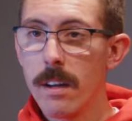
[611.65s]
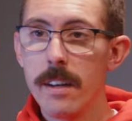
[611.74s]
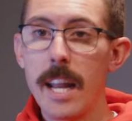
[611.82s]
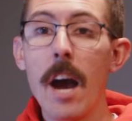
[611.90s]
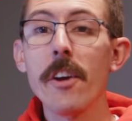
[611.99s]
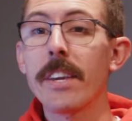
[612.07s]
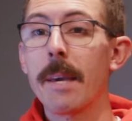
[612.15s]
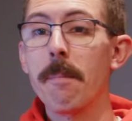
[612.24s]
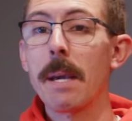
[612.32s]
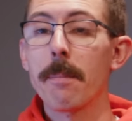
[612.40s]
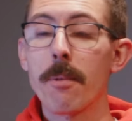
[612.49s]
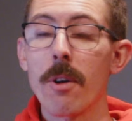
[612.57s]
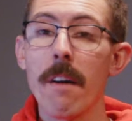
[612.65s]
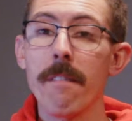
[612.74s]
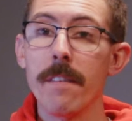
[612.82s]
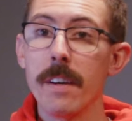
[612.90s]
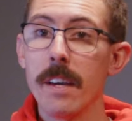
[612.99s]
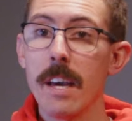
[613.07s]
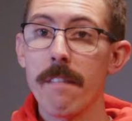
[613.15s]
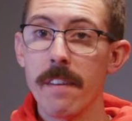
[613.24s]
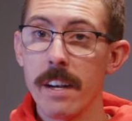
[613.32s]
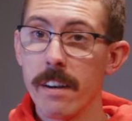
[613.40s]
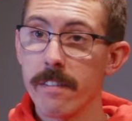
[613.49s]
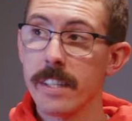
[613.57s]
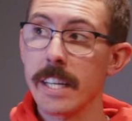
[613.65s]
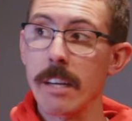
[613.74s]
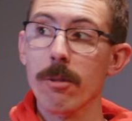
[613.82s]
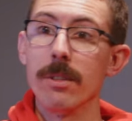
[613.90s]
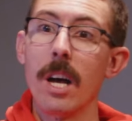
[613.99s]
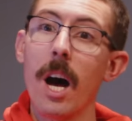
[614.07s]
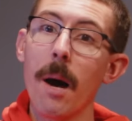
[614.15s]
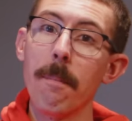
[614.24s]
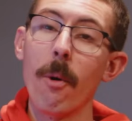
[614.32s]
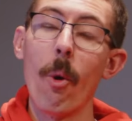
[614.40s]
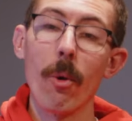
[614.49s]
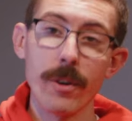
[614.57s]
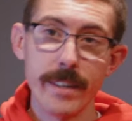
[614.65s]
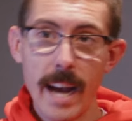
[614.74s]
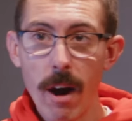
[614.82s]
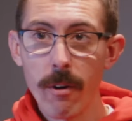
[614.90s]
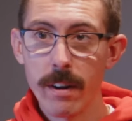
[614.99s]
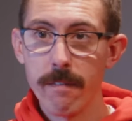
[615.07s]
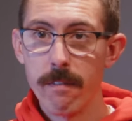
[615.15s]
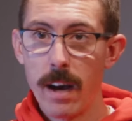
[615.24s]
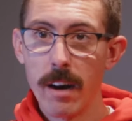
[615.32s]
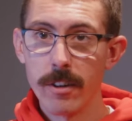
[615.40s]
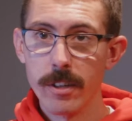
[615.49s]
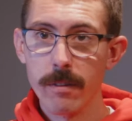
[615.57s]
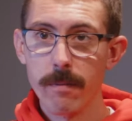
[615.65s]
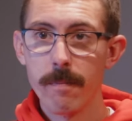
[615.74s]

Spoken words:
Now you can make profit if an NFT goes up or down in value.